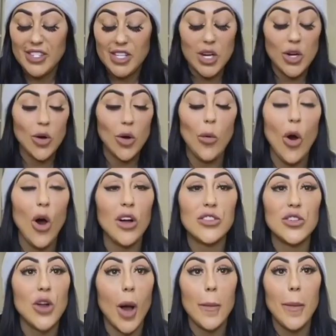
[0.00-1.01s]
You know what?
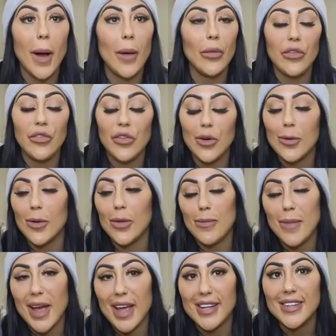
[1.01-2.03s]
It's not about the food
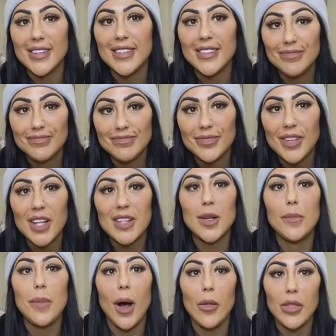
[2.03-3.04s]
with me.
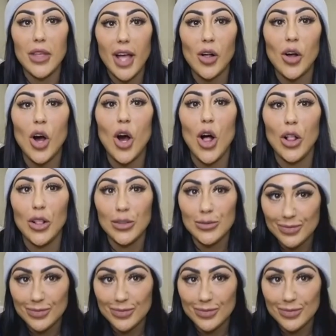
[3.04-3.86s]
It's about the alcohol.